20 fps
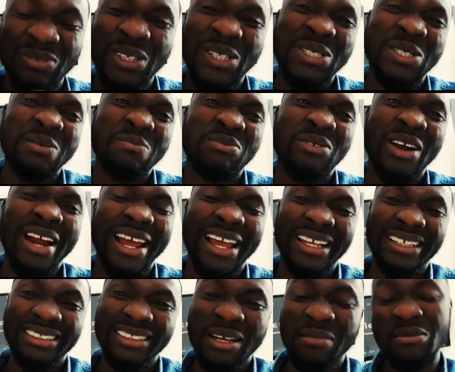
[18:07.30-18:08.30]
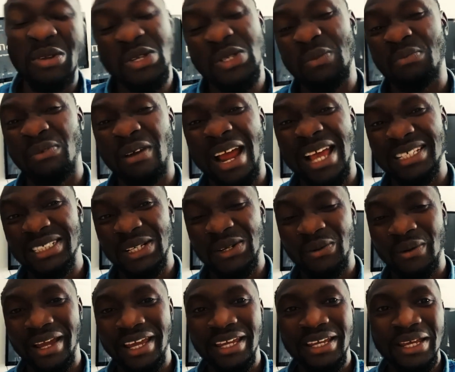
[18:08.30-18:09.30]
What a surprise. I'm not surprised
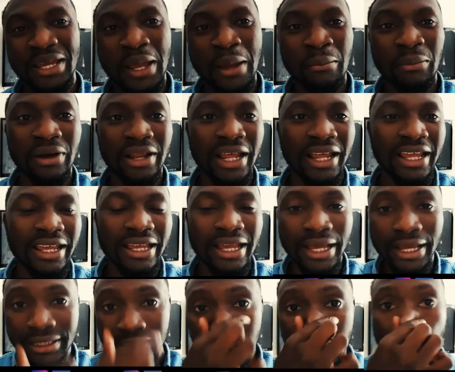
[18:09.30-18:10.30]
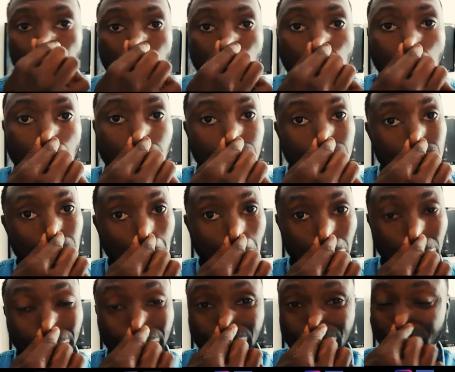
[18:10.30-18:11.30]
anyway. But hey, guys.
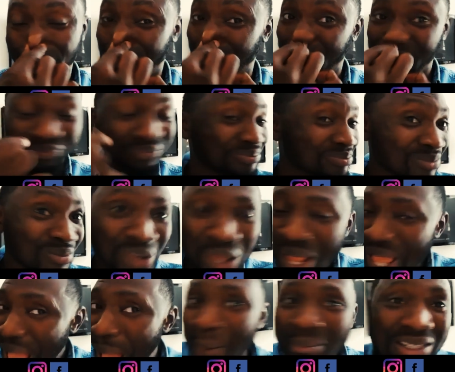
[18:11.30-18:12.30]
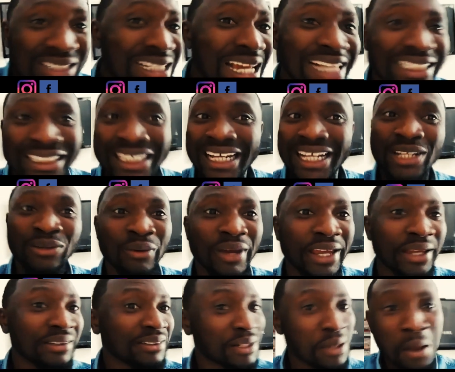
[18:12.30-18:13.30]
So, I'm excited
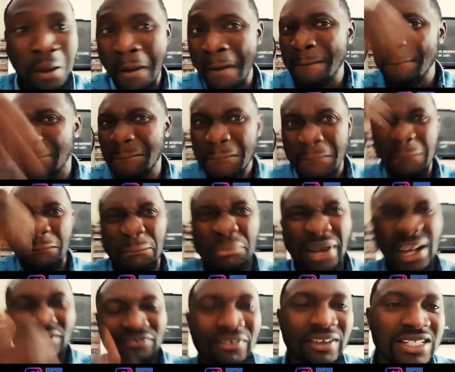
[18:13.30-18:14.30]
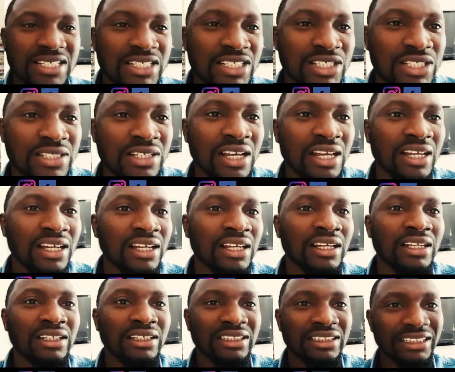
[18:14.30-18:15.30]
anyway. Breakfast is
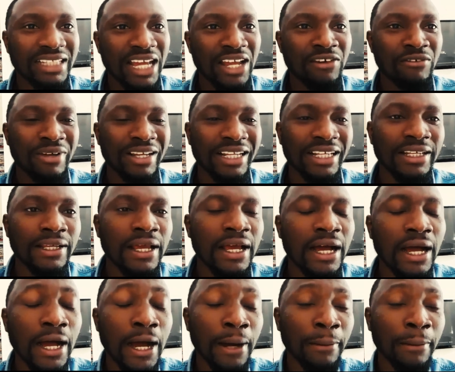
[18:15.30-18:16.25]
getting ready.